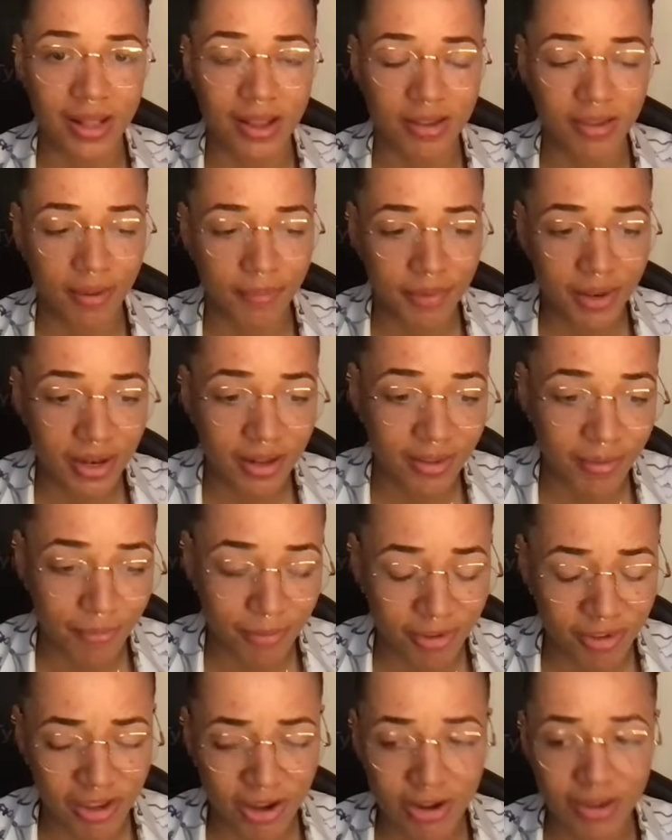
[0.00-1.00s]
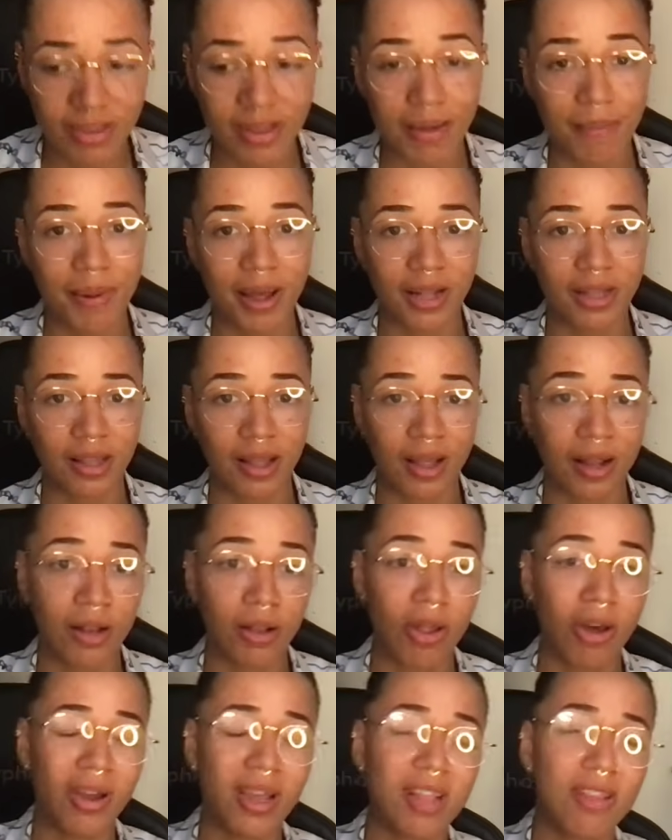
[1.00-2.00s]
There's something that's seriously about to
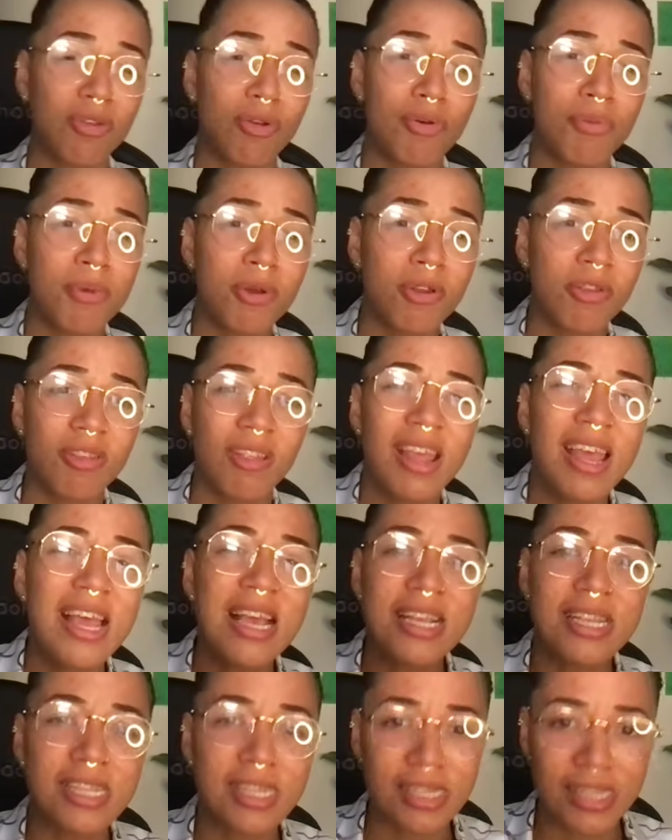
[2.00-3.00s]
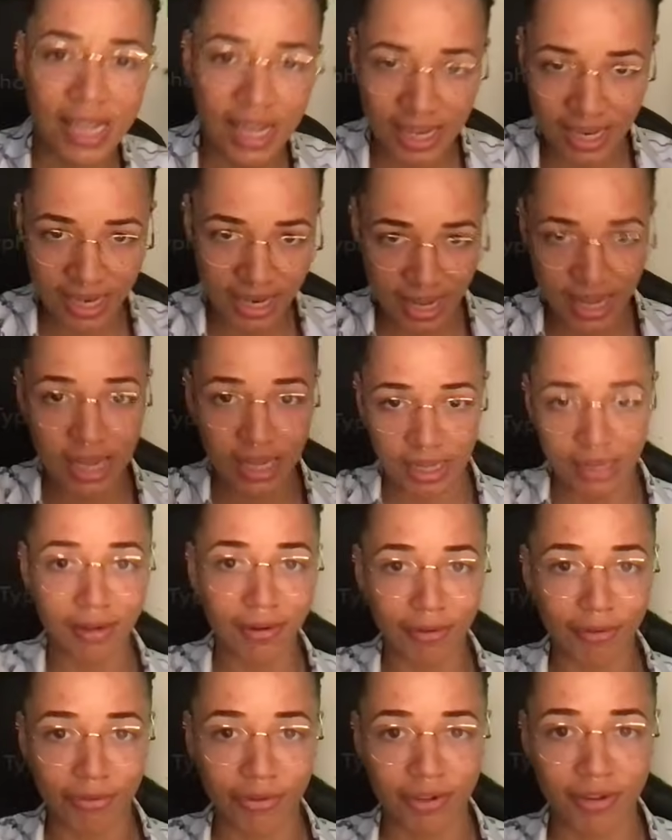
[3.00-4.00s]
unlock. It's almost sickening
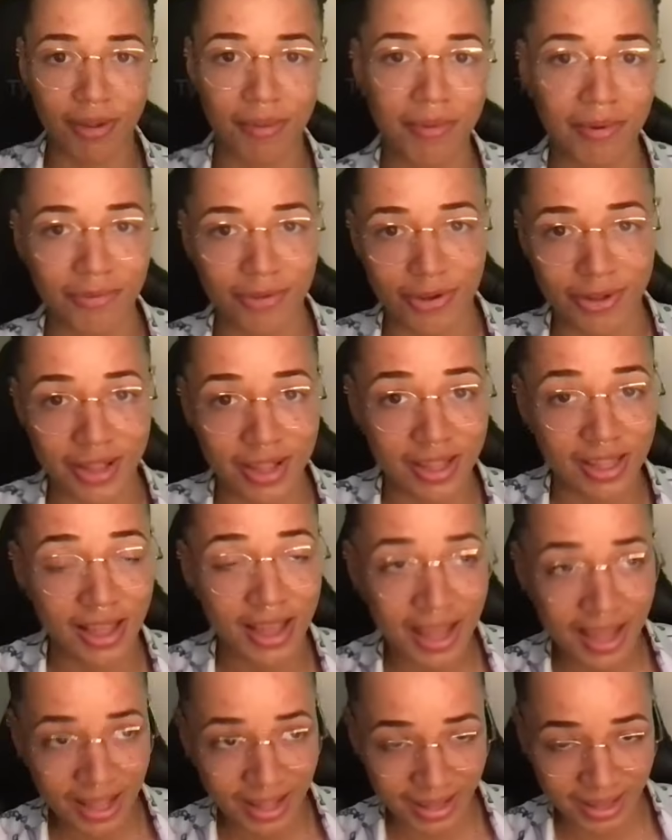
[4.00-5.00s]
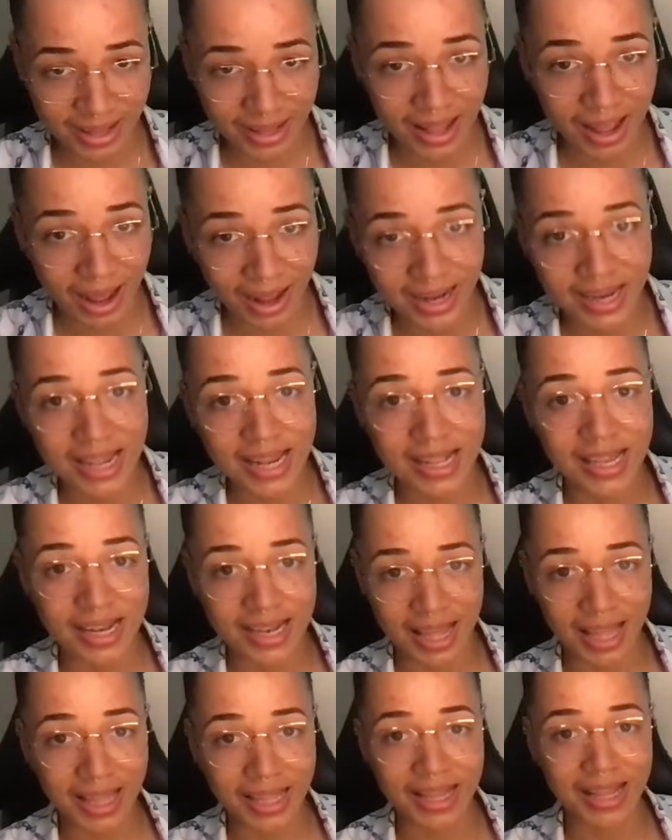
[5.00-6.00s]
for some of you. This, I need to
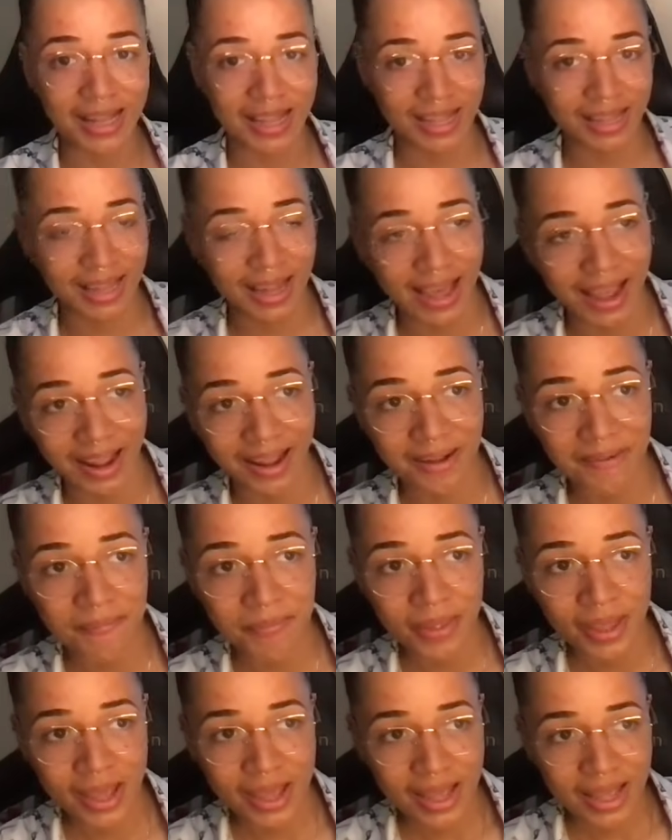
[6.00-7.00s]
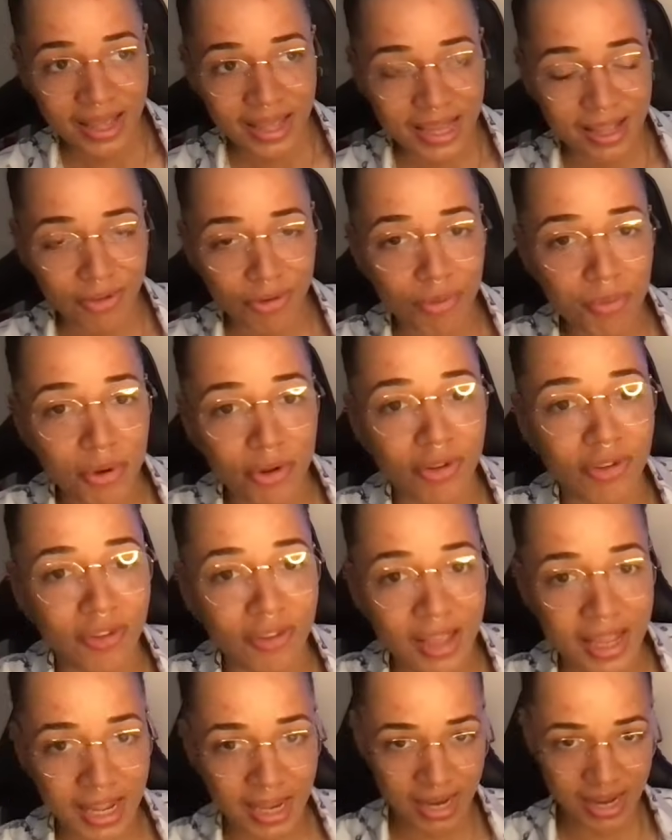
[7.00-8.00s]
tell you this. Like, it's almost
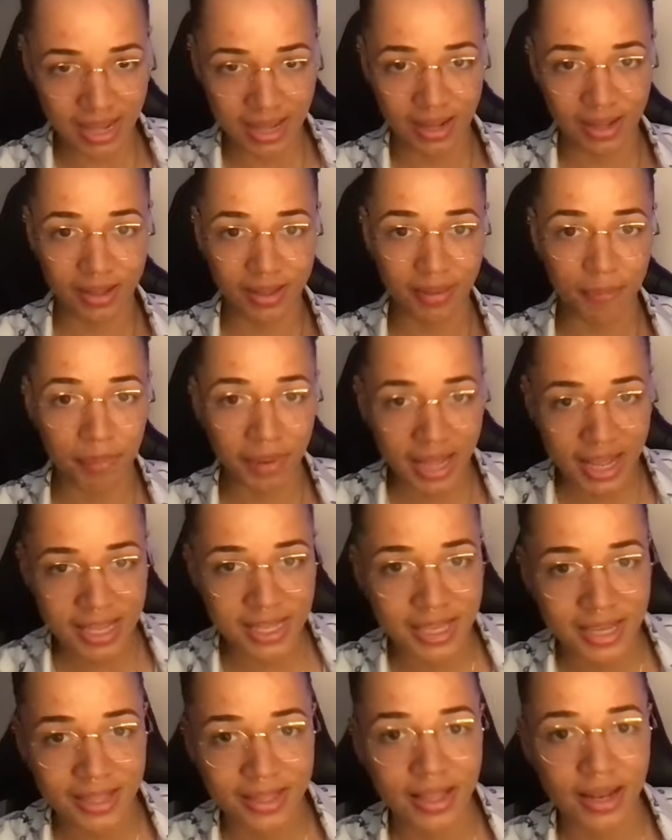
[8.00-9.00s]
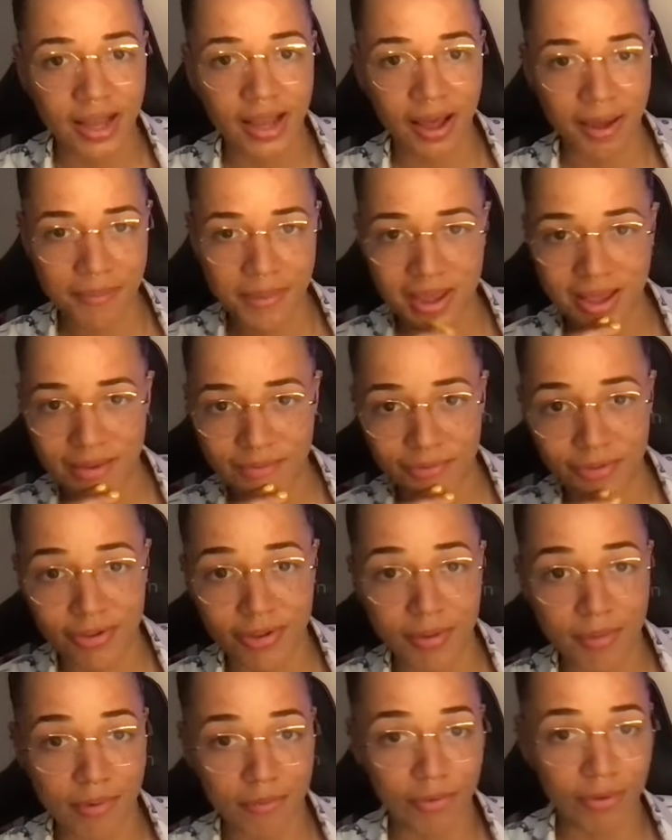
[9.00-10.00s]
sickening the blessings that are coming in for
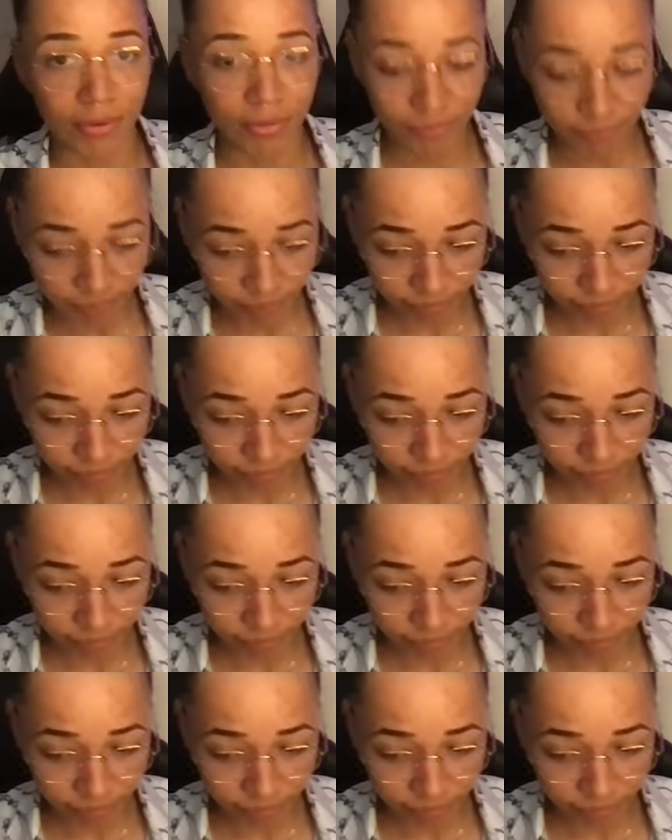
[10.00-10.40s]
some of you.